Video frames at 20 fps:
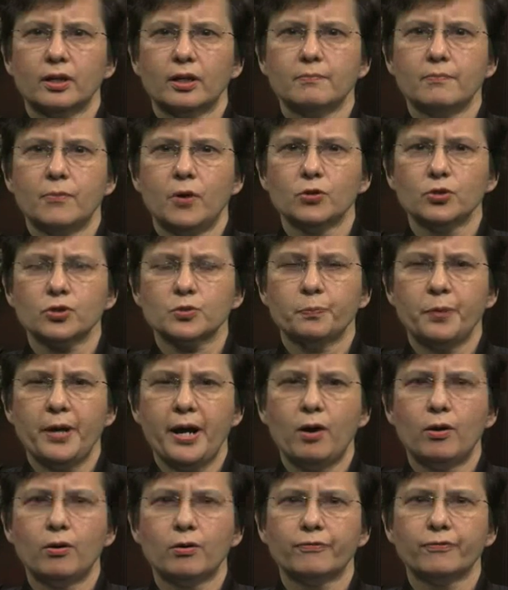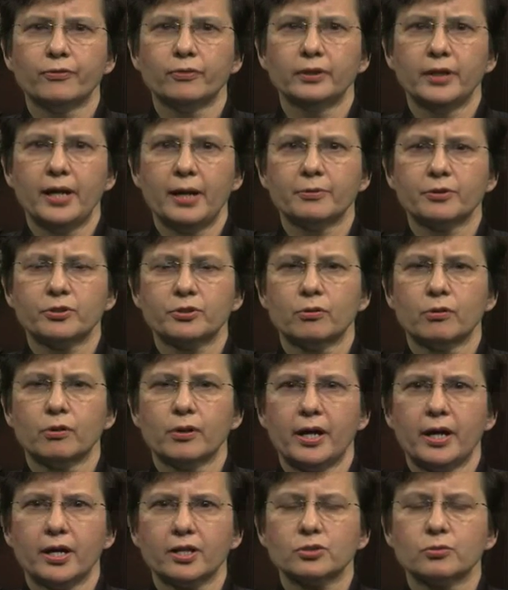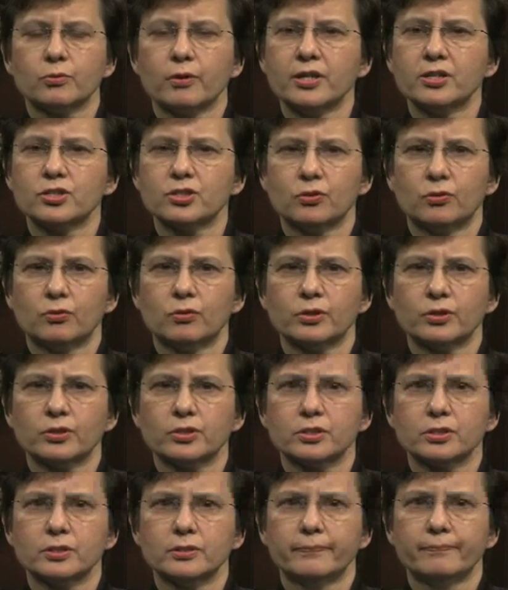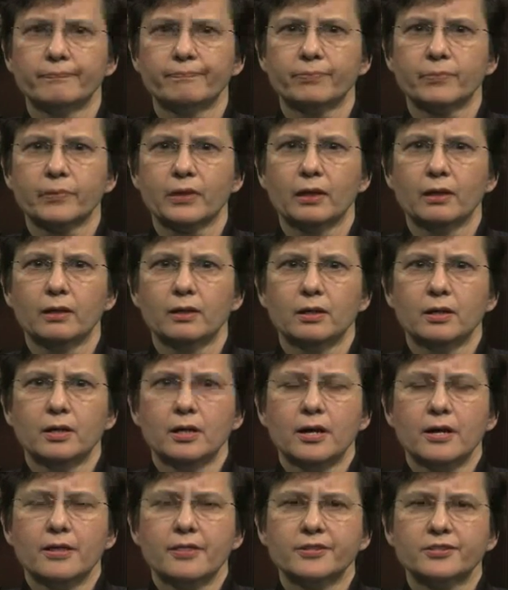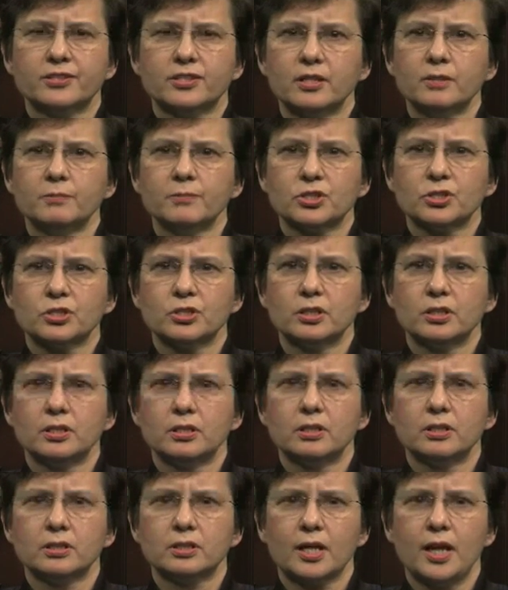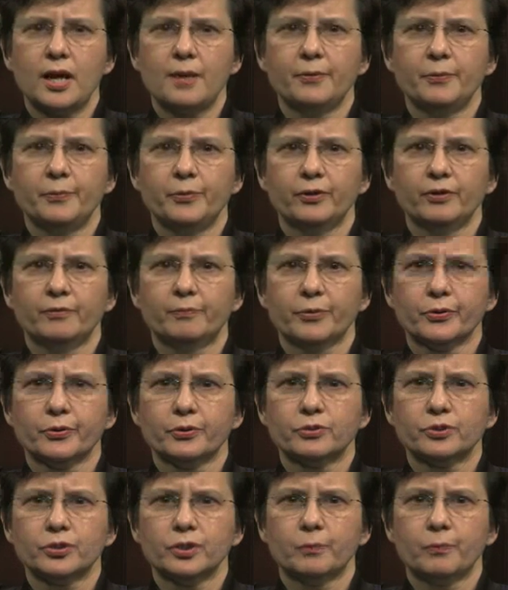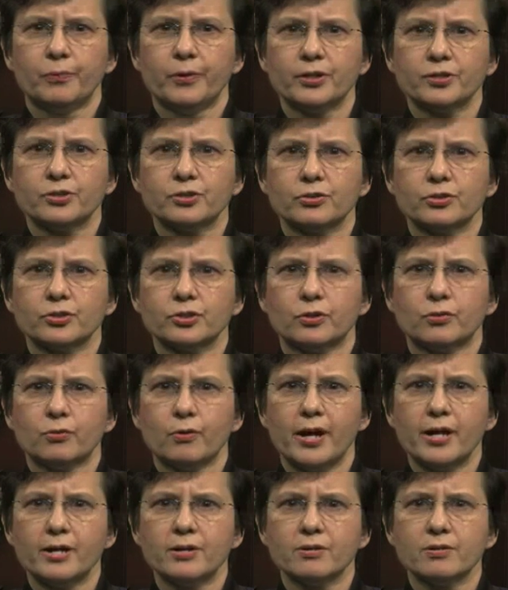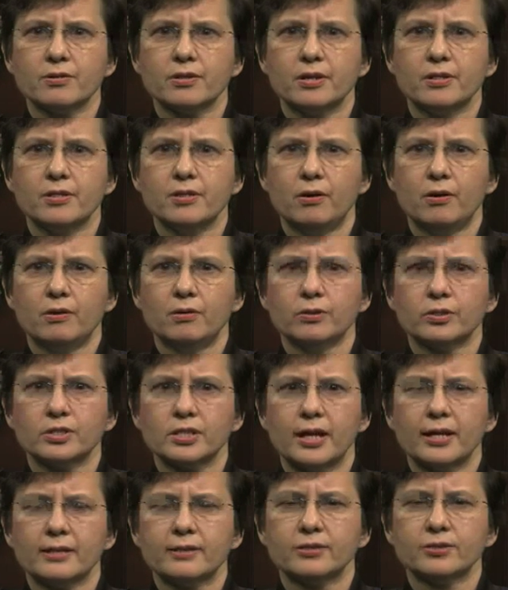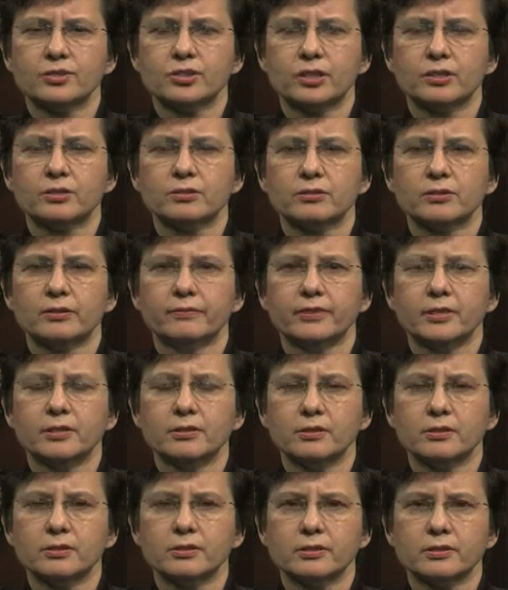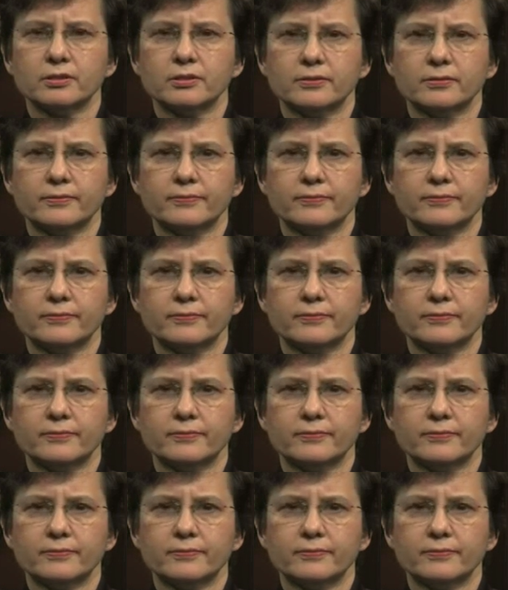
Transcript: and most powerful laboratory X-ray source. The Z machine is capable of producing pressures greater than those at the center of the Earth.